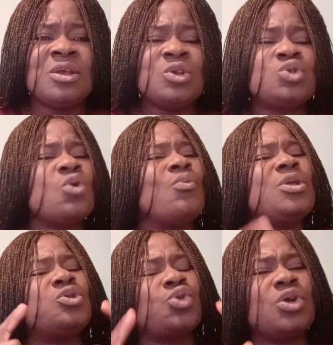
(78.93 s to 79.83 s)
So when
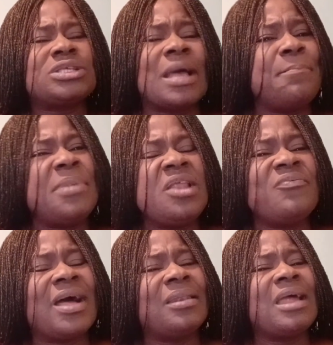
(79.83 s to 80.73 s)
you trust and
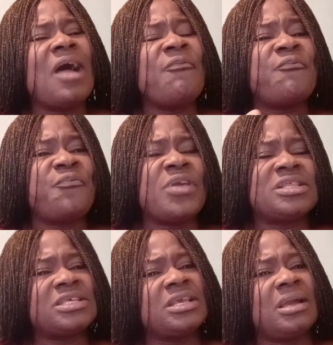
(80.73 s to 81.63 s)
believe and have
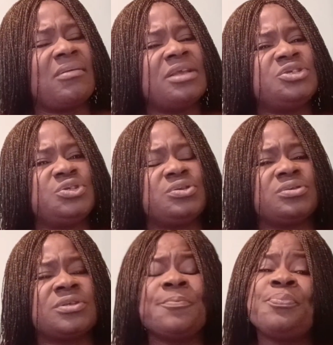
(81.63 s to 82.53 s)
faith in Christ
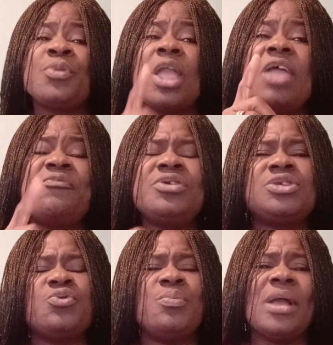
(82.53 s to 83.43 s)
Jesus,
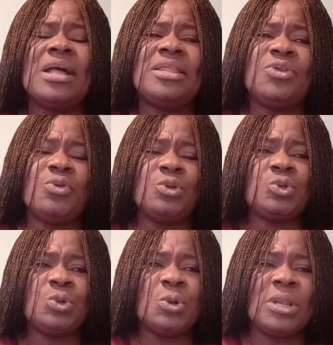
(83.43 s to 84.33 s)
everything will be added
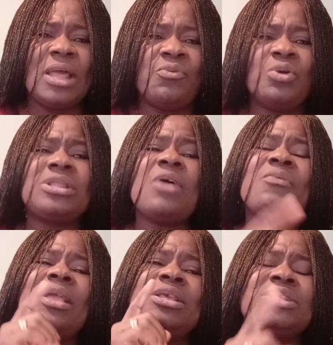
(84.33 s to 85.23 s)
unto your life.
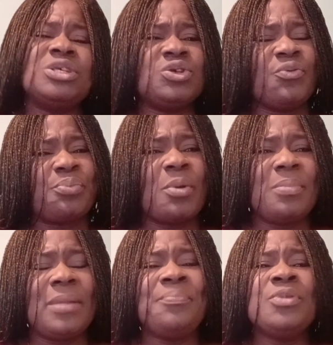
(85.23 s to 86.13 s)
Whatever is, is your
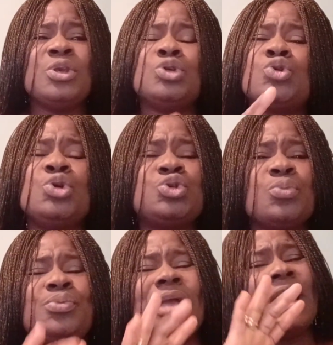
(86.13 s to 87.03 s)
problem is going to
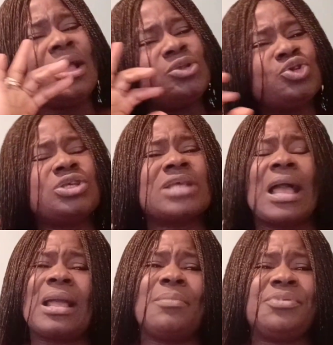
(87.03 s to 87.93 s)
be just
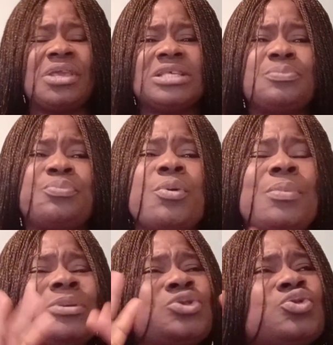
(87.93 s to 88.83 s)
a case problem